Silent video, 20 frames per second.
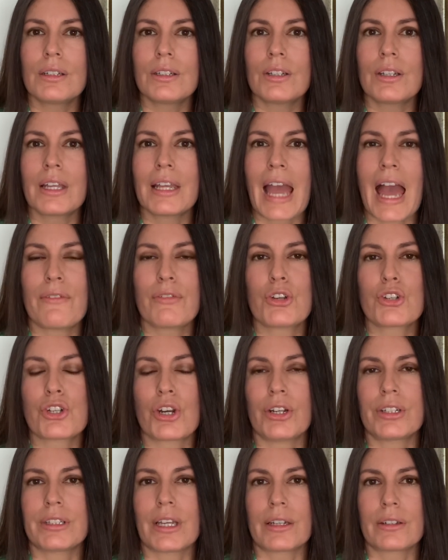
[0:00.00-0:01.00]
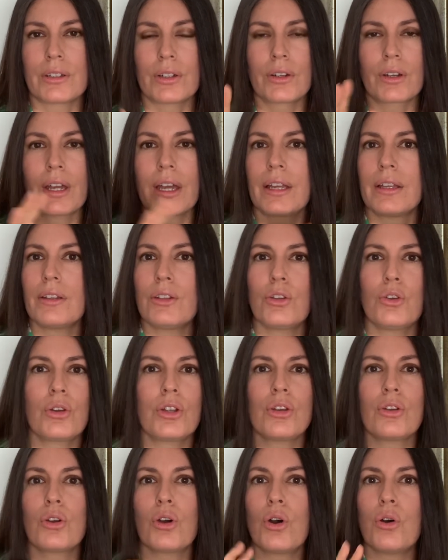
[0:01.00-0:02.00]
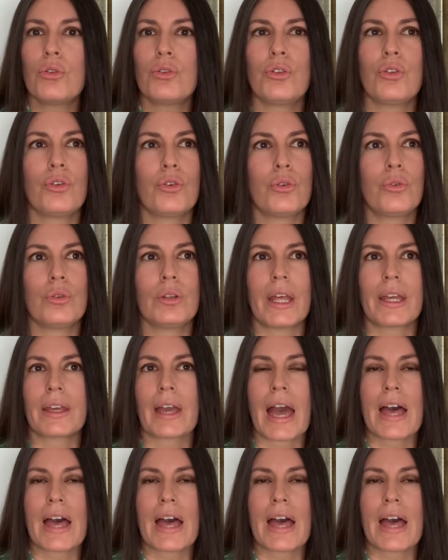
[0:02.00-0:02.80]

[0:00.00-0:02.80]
have your chart done, okay? You can go to like